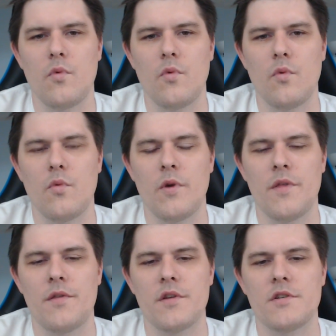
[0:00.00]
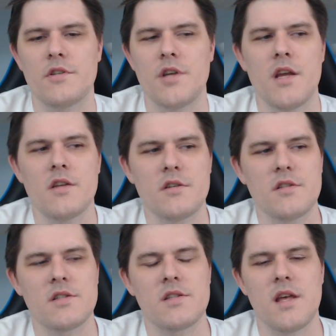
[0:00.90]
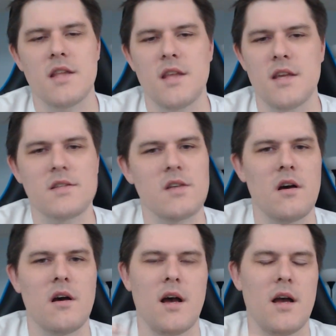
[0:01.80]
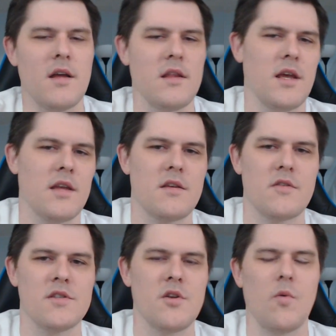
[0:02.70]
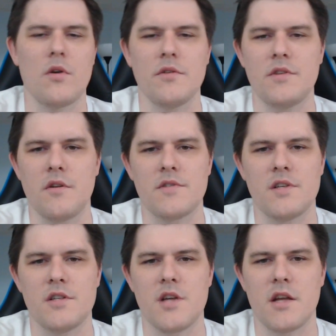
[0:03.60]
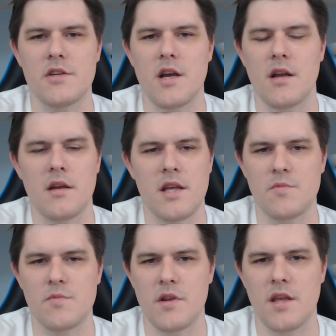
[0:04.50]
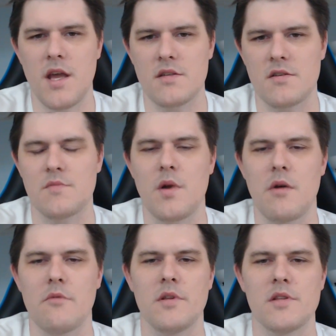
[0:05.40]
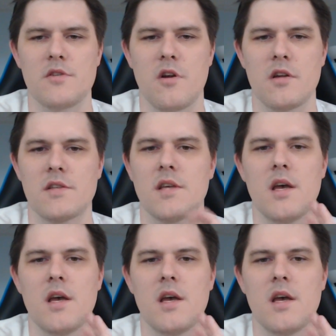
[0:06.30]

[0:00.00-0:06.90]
With the changes that they saw, there's no world you don't see Jaga Jaga as one of the casters and probably be the strongest.